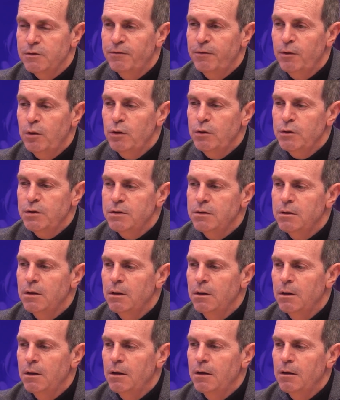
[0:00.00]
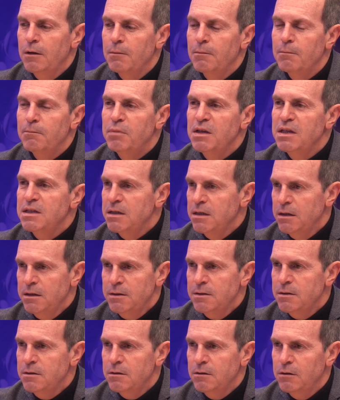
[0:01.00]
First,
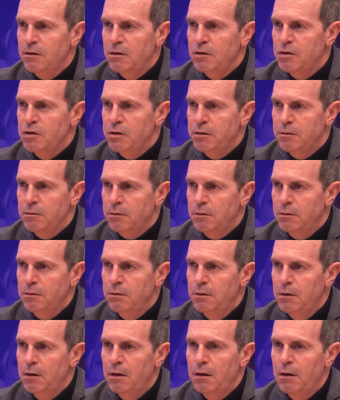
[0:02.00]
business in general,